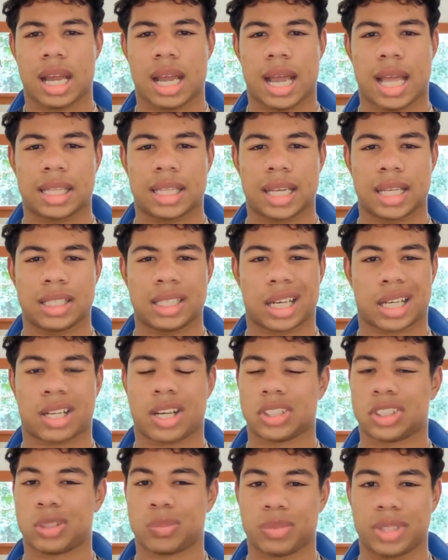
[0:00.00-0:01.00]
And then, yeah,
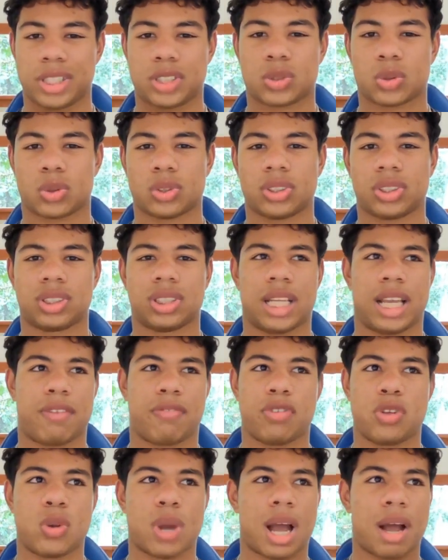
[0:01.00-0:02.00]
custom lead sources.
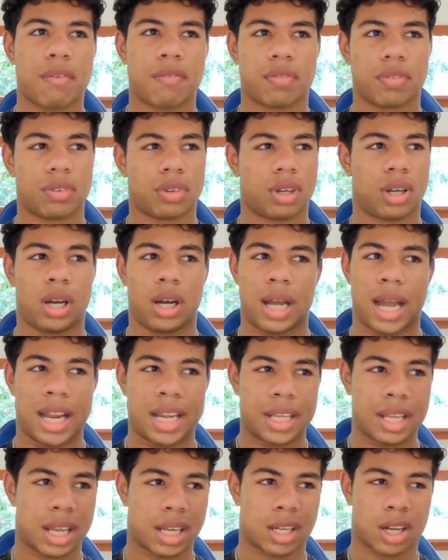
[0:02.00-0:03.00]
If you have
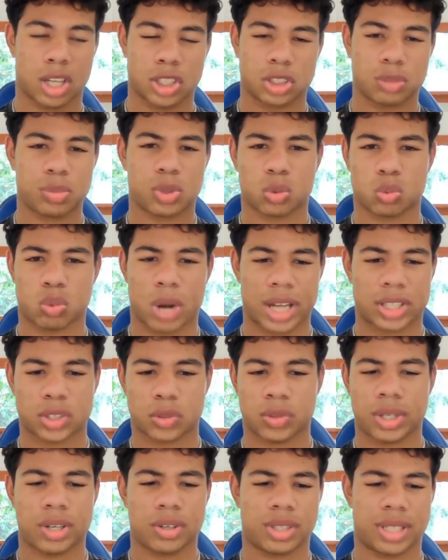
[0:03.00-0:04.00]
any custom
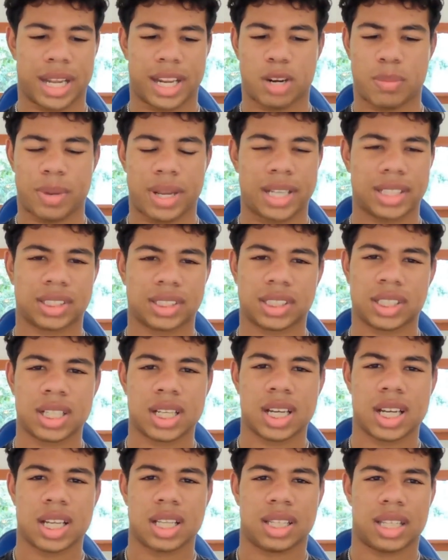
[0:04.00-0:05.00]
directory or database
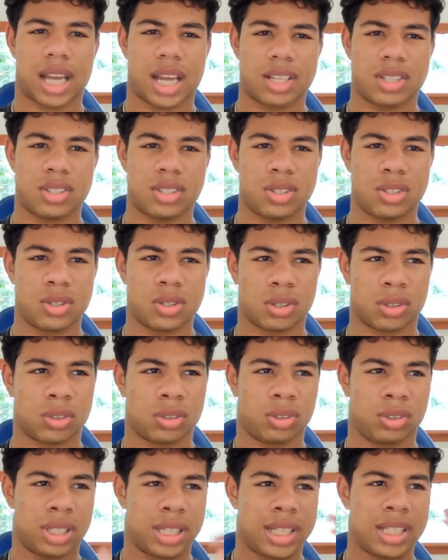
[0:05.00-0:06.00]
that your
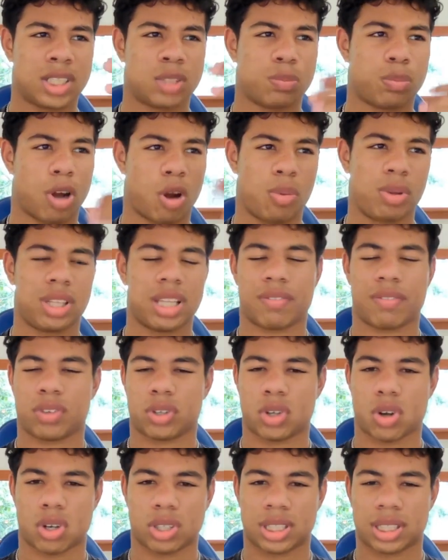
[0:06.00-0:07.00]
leads publicly have
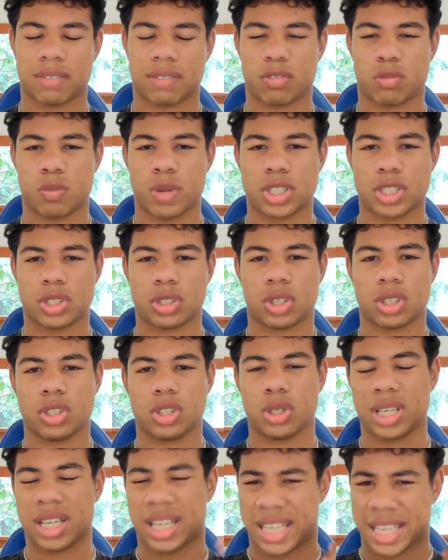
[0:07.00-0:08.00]
their contact information on,
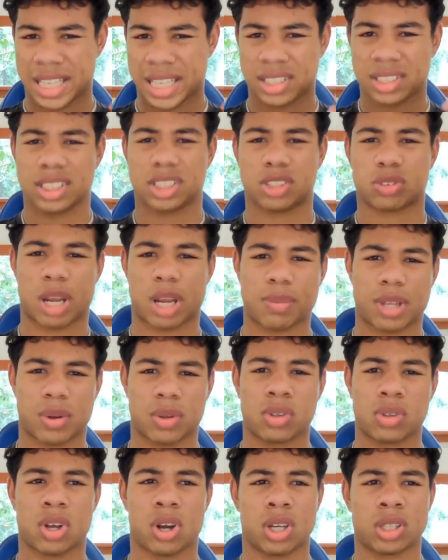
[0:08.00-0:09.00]
you can easily scrape that
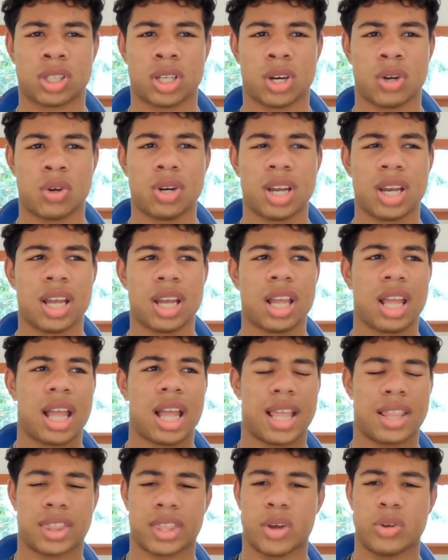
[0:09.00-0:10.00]
with Claude Code,
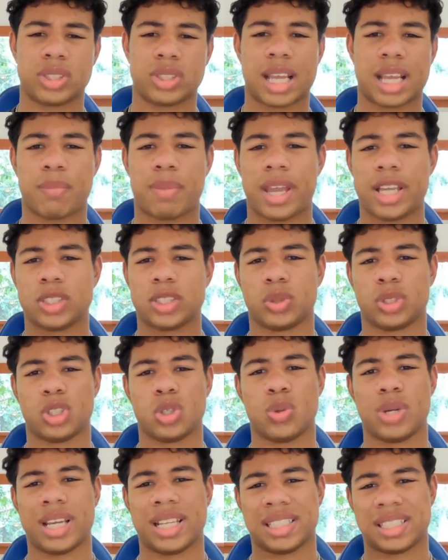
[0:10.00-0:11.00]
and those campaigns will
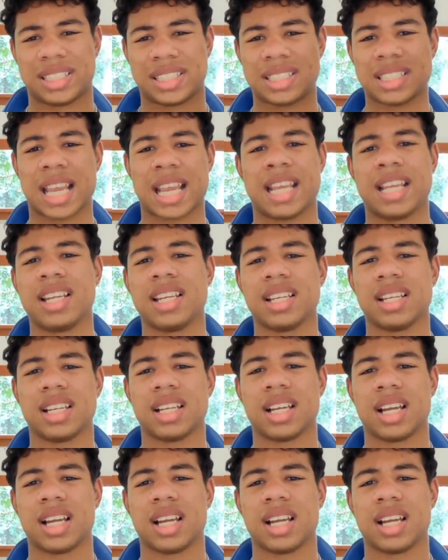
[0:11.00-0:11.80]
do insane,